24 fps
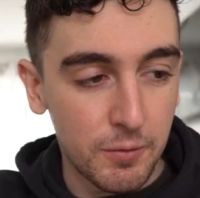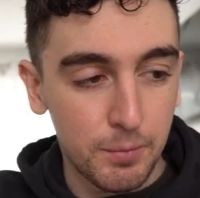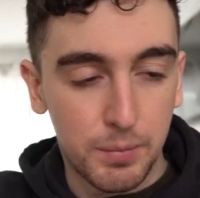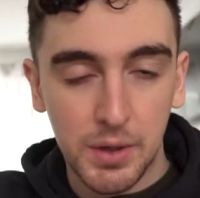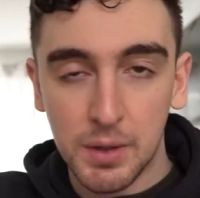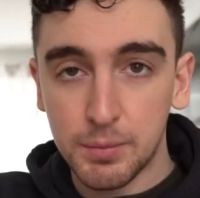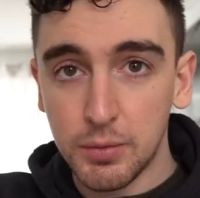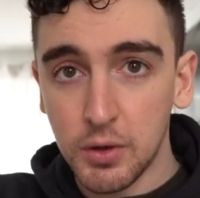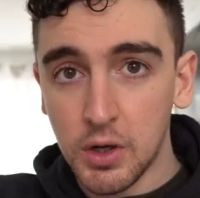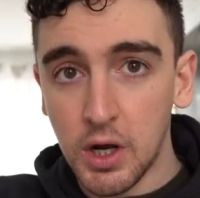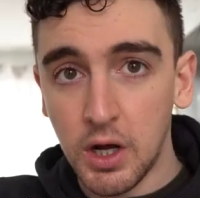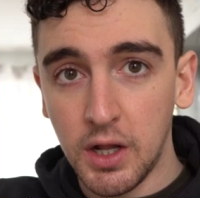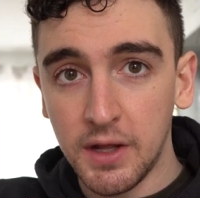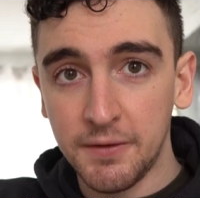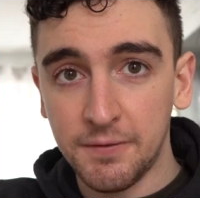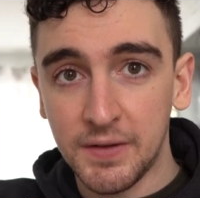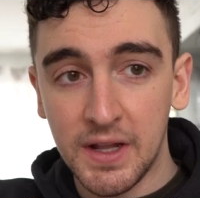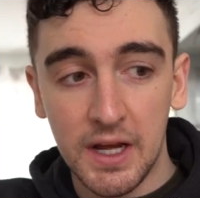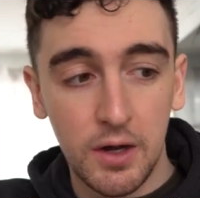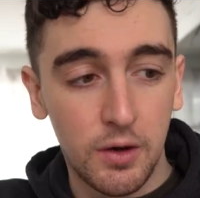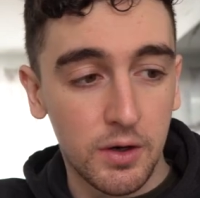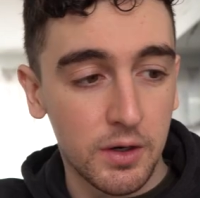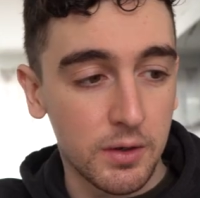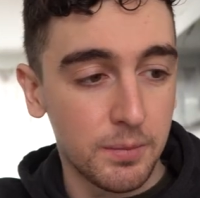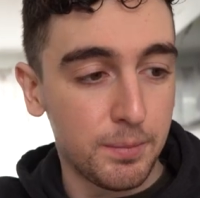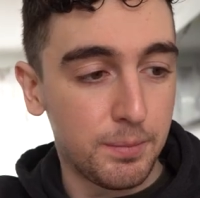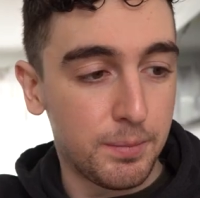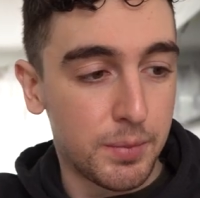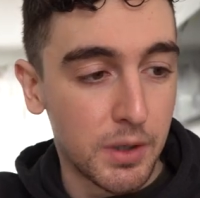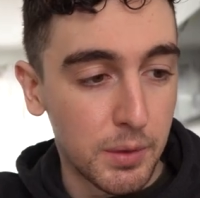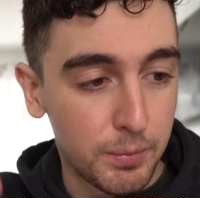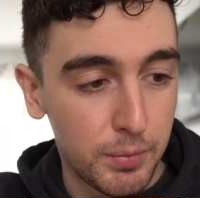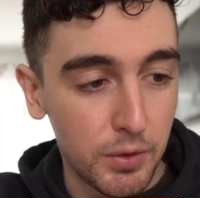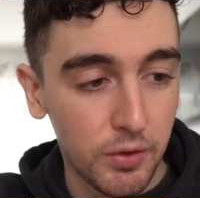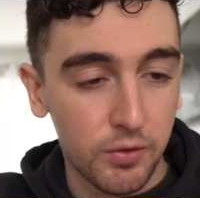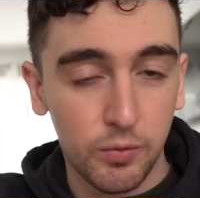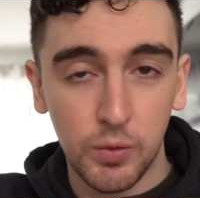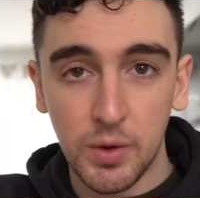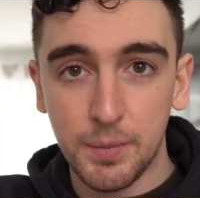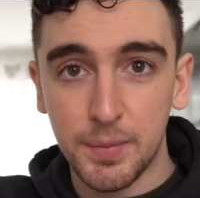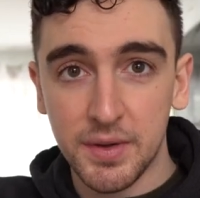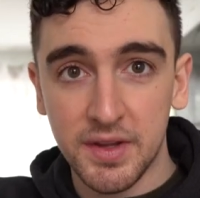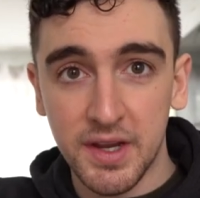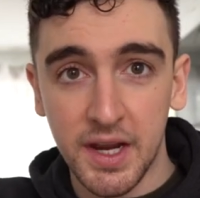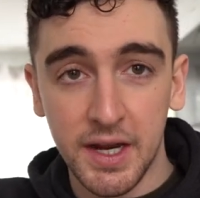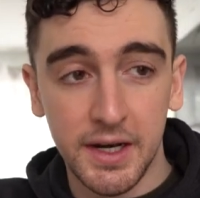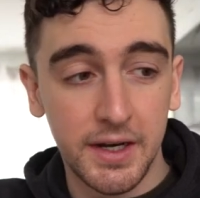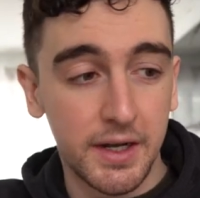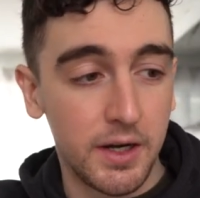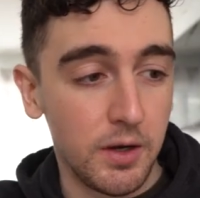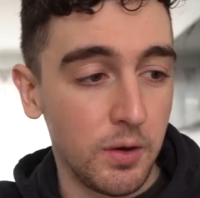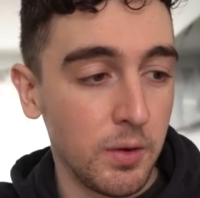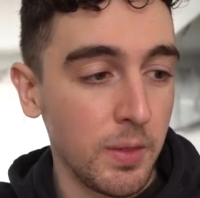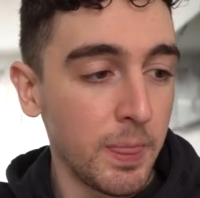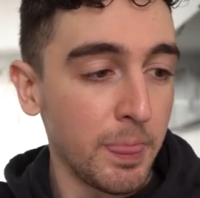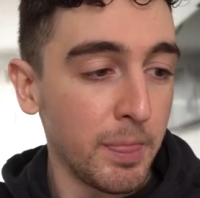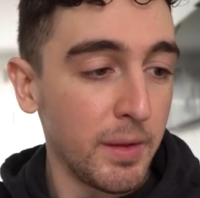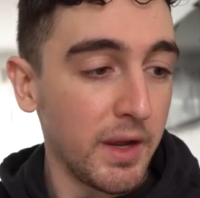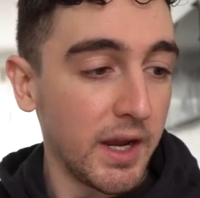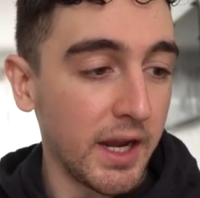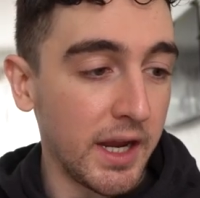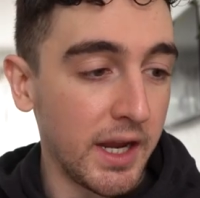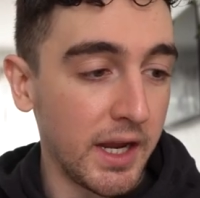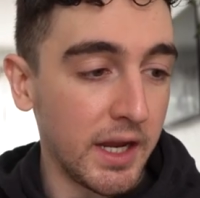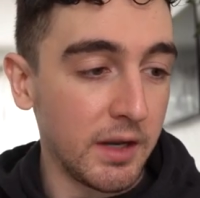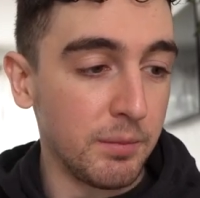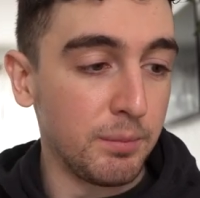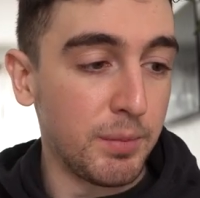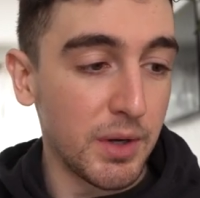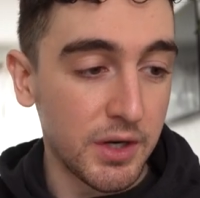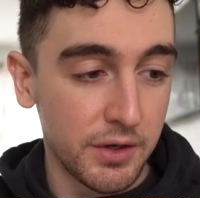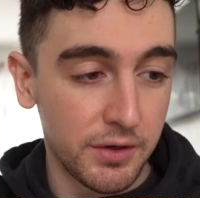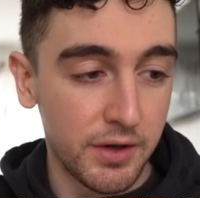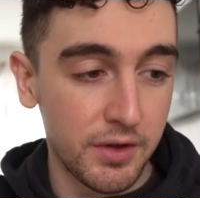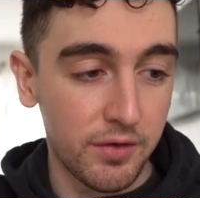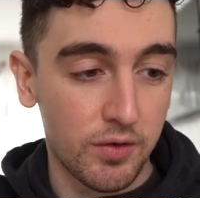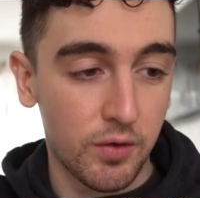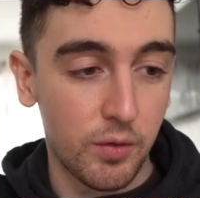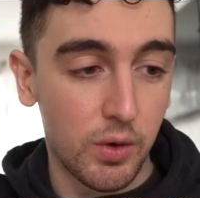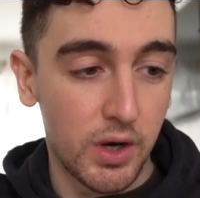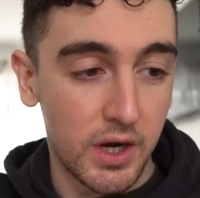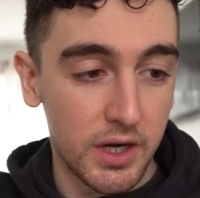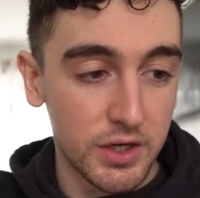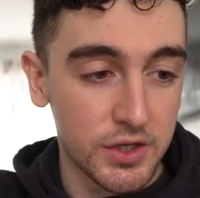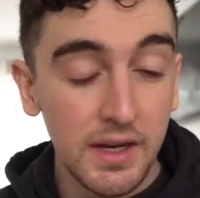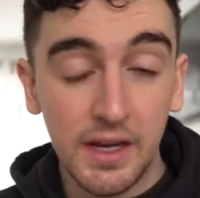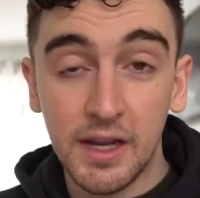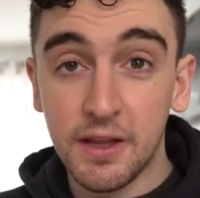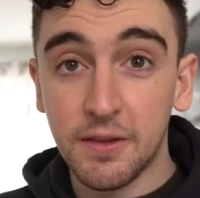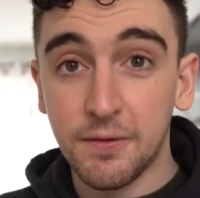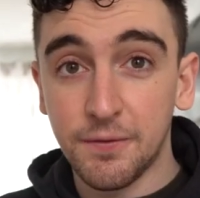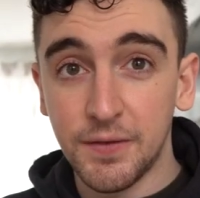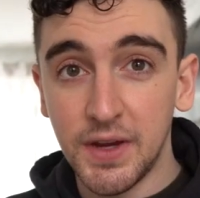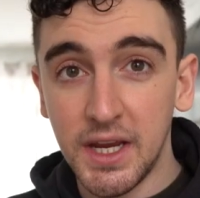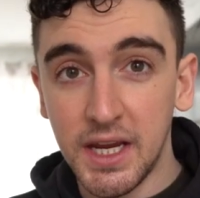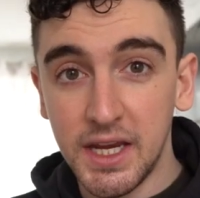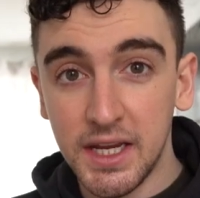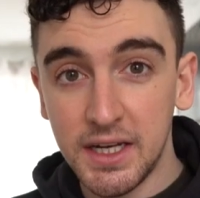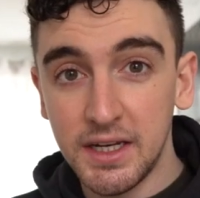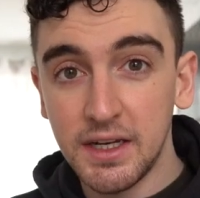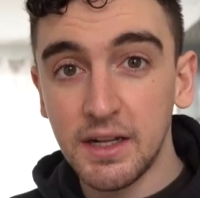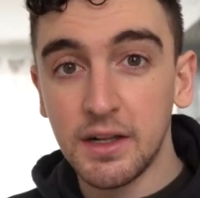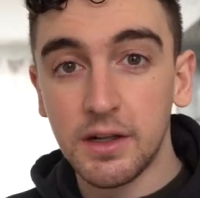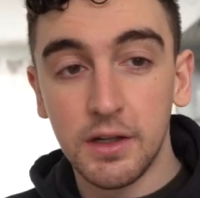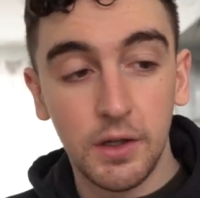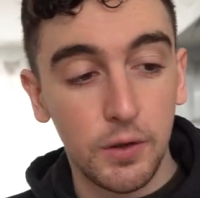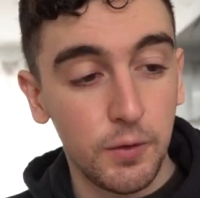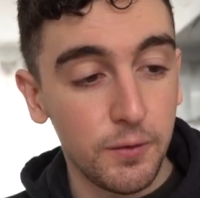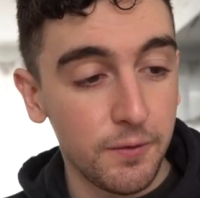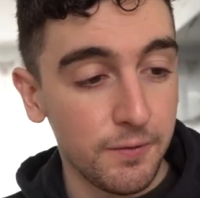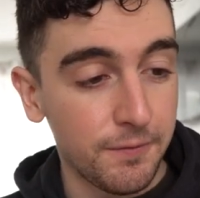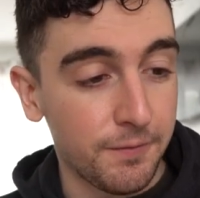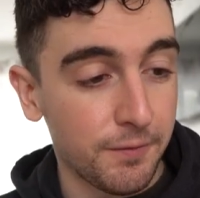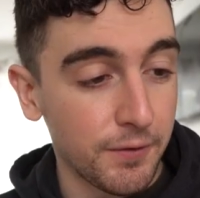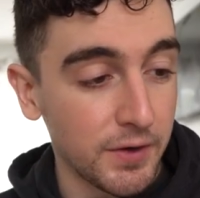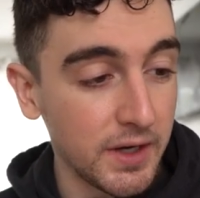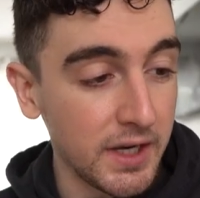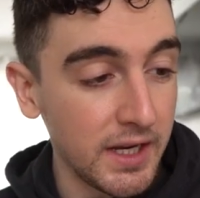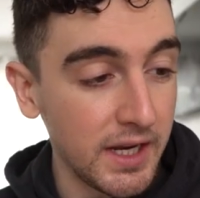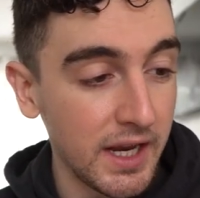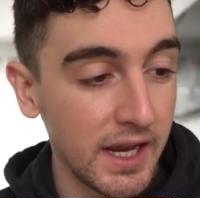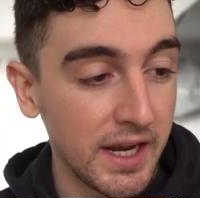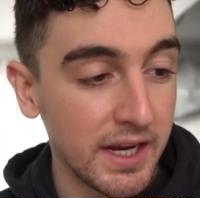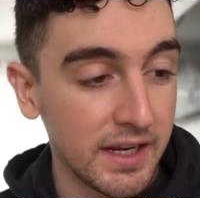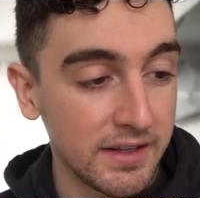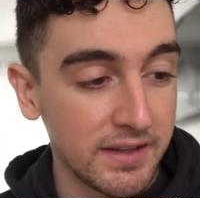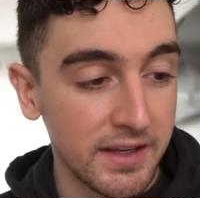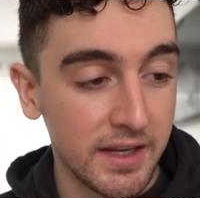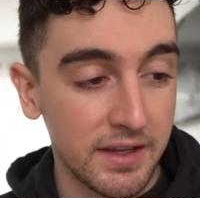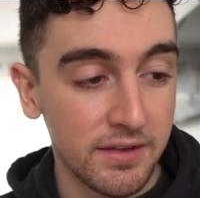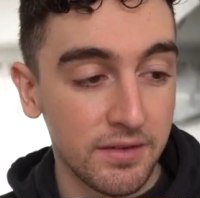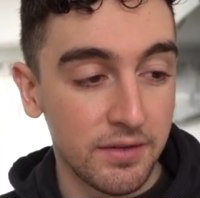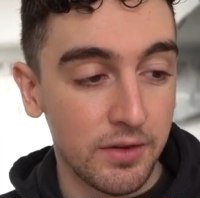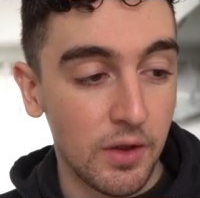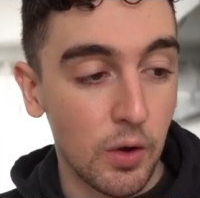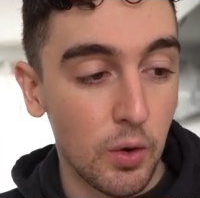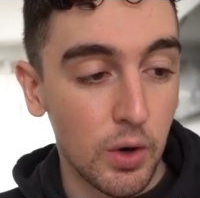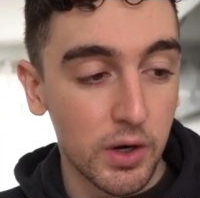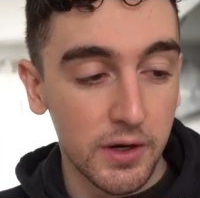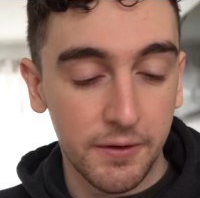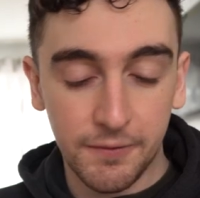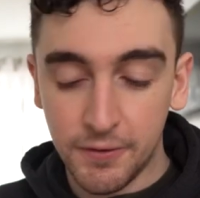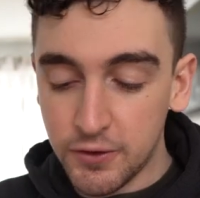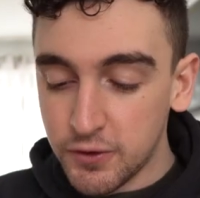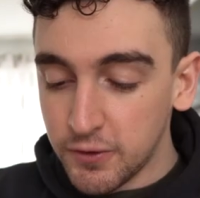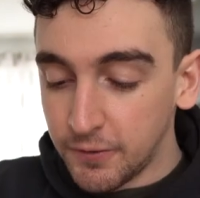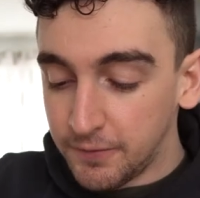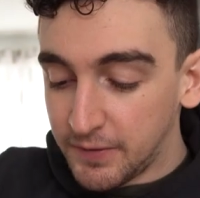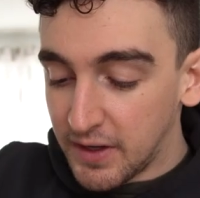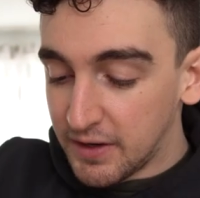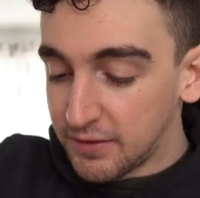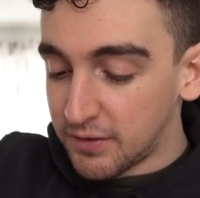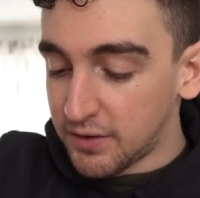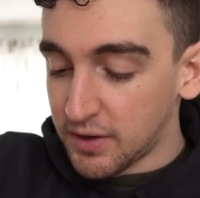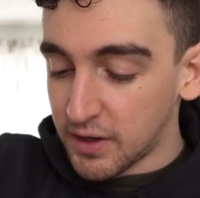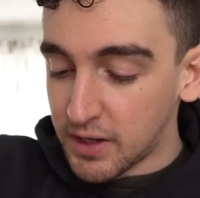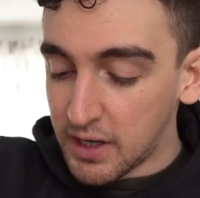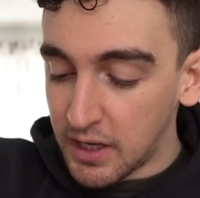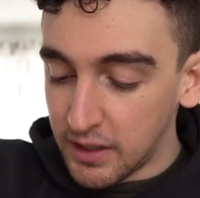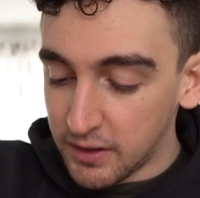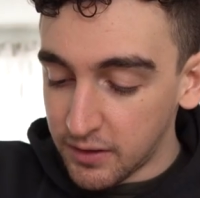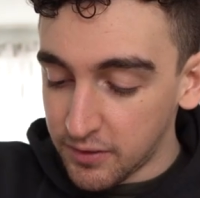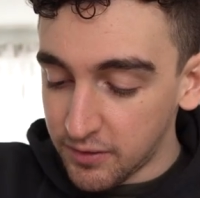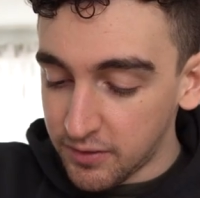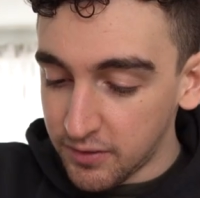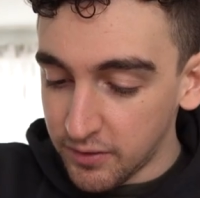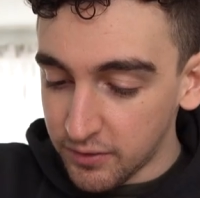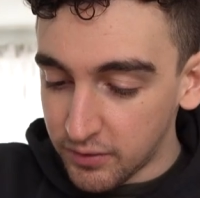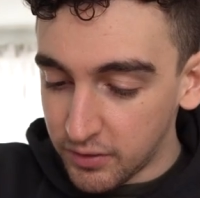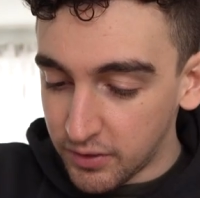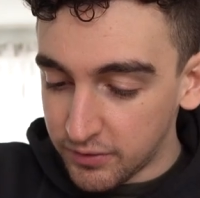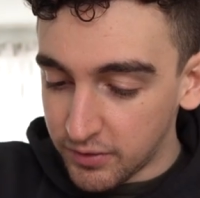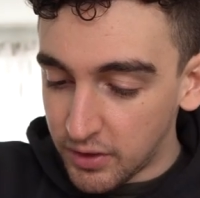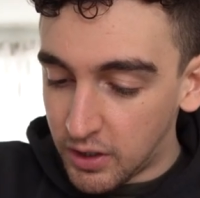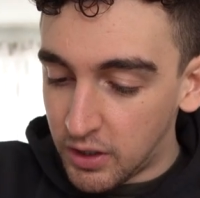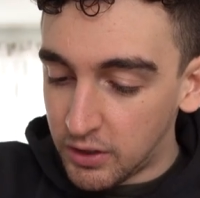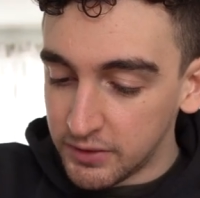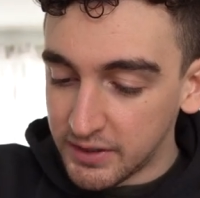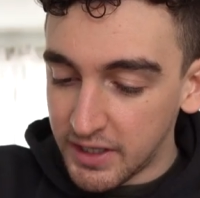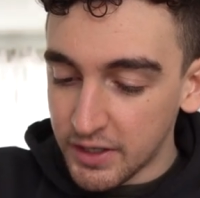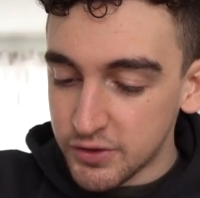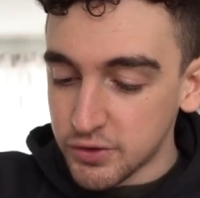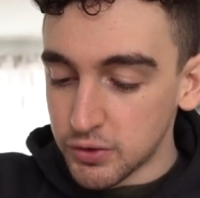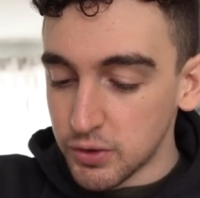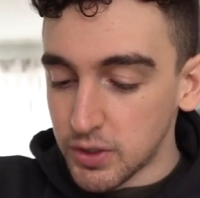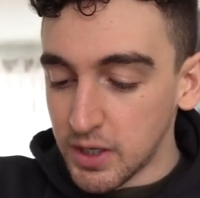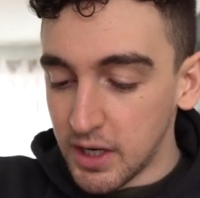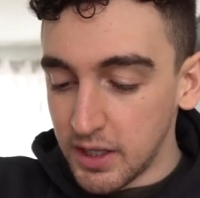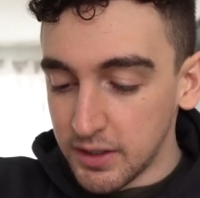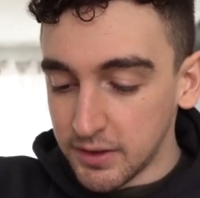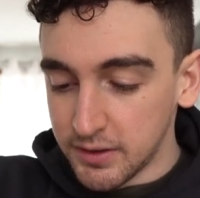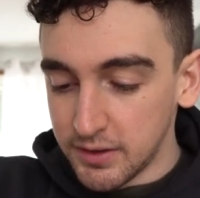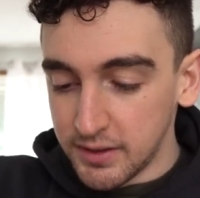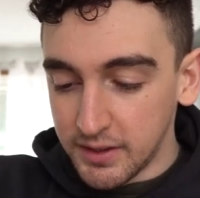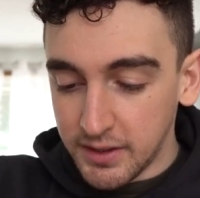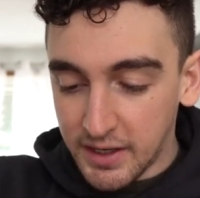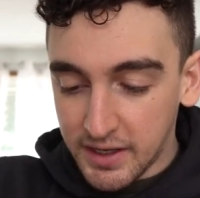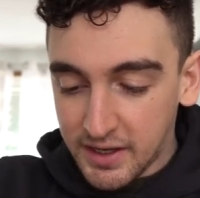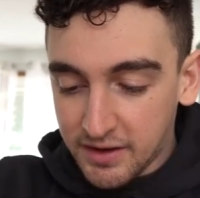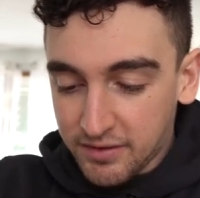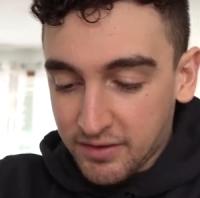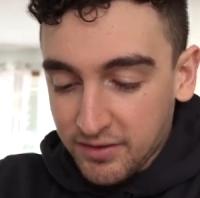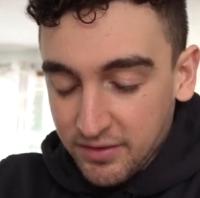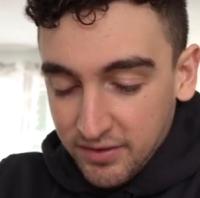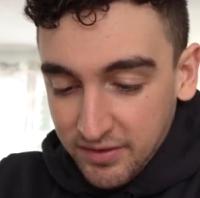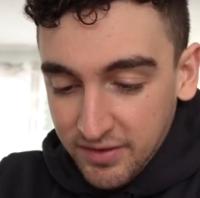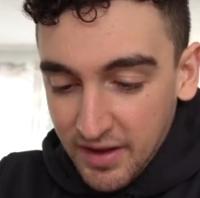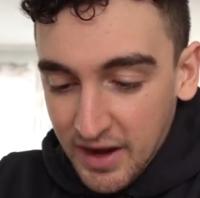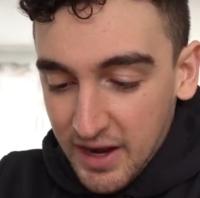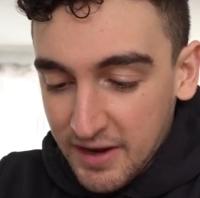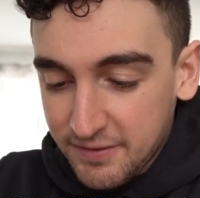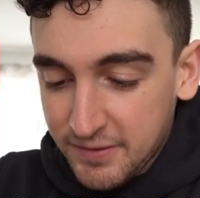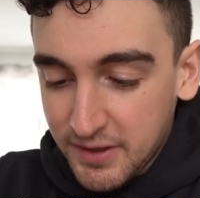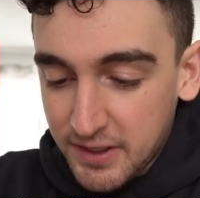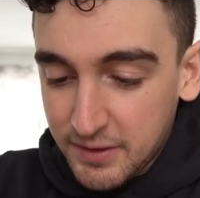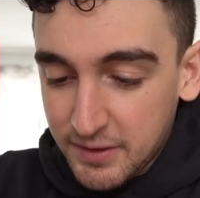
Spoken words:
from purple cauliflower, purple sweet potato, and butternut squash. It's vegan, gluten-free, and contains no artificial flavors or colors, so it's all natural color, and I guess let's dive